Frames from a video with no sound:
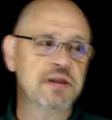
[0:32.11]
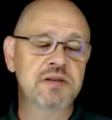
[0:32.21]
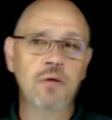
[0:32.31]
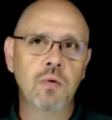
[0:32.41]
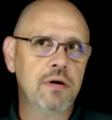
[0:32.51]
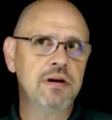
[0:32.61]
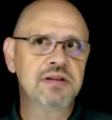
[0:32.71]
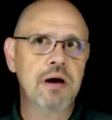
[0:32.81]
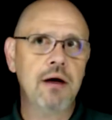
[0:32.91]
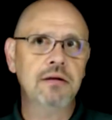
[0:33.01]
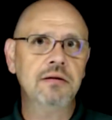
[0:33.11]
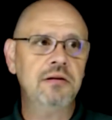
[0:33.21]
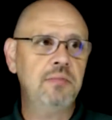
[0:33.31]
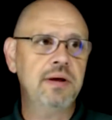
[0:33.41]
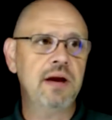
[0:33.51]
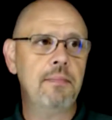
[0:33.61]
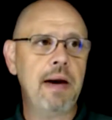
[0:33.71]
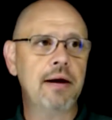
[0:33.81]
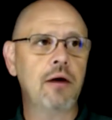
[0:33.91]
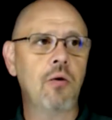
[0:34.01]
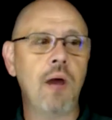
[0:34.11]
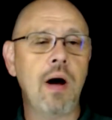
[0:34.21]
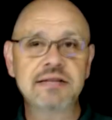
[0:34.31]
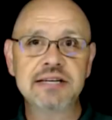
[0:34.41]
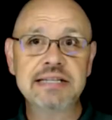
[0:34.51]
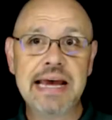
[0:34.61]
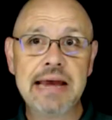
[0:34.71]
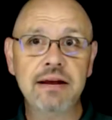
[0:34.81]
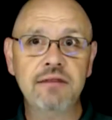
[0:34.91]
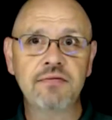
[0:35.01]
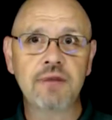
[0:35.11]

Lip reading: So we're going to talk a little bit about a quantitative